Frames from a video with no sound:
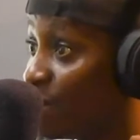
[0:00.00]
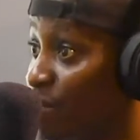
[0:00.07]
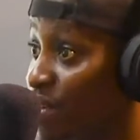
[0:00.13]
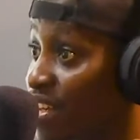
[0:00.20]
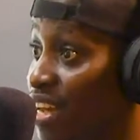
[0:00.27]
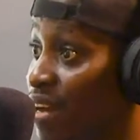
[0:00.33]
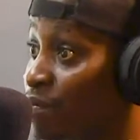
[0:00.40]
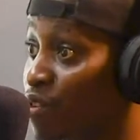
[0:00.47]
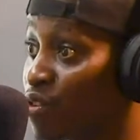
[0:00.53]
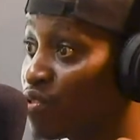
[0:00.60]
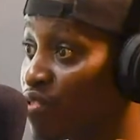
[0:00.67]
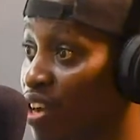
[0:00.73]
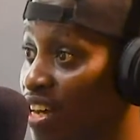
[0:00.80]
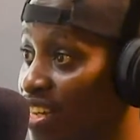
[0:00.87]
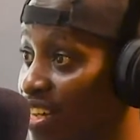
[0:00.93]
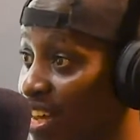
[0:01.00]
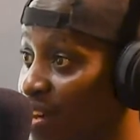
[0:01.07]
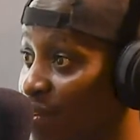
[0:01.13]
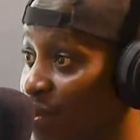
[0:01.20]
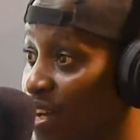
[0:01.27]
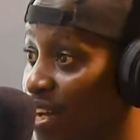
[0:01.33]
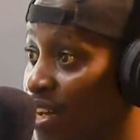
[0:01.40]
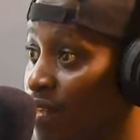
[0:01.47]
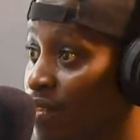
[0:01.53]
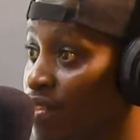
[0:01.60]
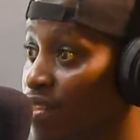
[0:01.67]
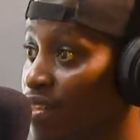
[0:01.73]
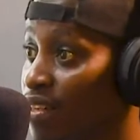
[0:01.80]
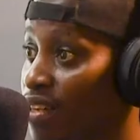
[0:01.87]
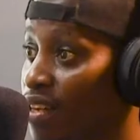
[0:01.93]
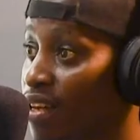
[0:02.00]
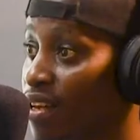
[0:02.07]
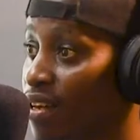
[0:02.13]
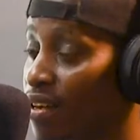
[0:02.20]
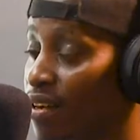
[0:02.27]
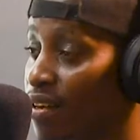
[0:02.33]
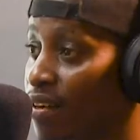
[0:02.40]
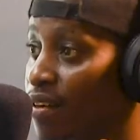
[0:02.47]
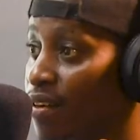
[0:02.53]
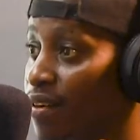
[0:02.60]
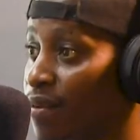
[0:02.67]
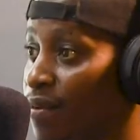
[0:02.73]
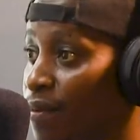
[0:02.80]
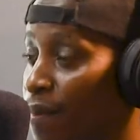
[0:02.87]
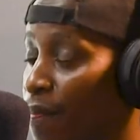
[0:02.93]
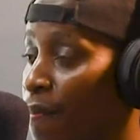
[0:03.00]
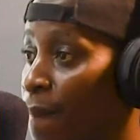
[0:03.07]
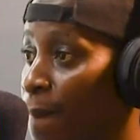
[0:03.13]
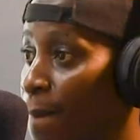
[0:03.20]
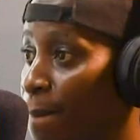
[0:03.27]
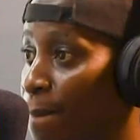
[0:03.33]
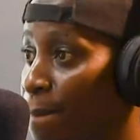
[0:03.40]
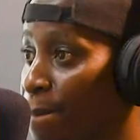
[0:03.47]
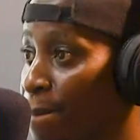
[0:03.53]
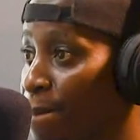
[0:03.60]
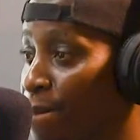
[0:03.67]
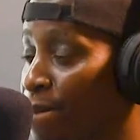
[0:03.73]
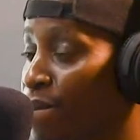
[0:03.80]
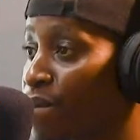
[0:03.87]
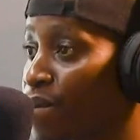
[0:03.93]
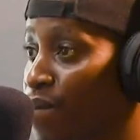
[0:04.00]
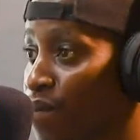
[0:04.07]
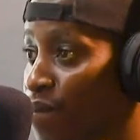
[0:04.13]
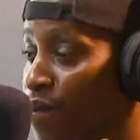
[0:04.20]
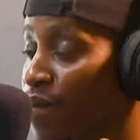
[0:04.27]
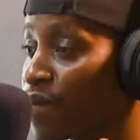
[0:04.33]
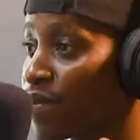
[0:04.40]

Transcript: B. I'm not running anywhere else. Yeah, mm. that's good. That's